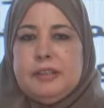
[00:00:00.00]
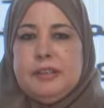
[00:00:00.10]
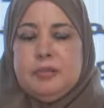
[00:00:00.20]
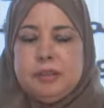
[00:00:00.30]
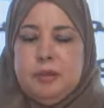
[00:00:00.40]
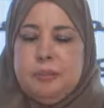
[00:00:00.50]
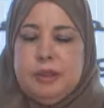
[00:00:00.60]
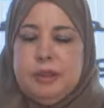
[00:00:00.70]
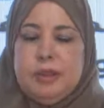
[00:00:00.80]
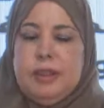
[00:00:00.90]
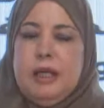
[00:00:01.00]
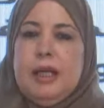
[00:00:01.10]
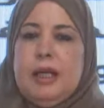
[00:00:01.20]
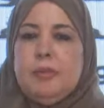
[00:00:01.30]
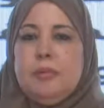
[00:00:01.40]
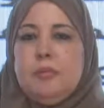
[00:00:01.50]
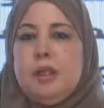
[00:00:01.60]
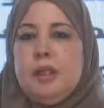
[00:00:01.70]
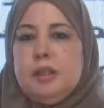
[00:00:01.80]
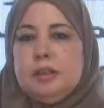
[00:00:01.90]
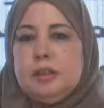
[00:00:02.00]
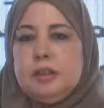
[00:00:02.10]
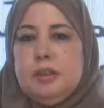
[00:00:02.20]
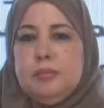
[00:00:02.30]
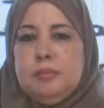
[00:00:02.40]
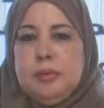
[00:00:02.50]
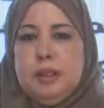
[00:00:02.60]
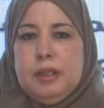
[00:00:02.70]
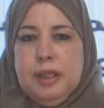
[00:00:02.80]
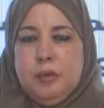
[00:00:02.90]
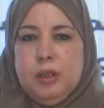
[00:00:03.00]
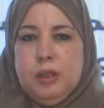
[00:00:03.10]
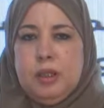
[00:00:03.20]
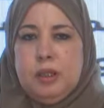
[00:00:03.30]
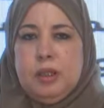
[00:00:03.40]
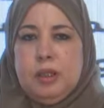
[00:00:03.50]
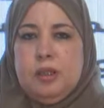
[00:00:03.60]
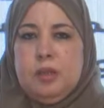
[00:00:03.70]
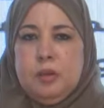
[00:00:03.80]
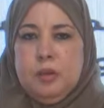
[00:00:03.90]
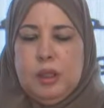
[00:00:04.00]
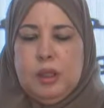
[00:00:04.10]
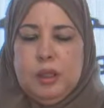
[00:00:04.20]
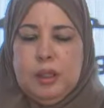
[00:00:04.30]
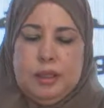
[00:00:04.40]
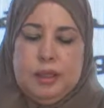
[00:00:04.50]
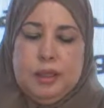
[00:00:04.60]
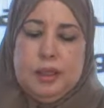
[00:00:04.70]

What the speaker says: abroad, and also to check to detect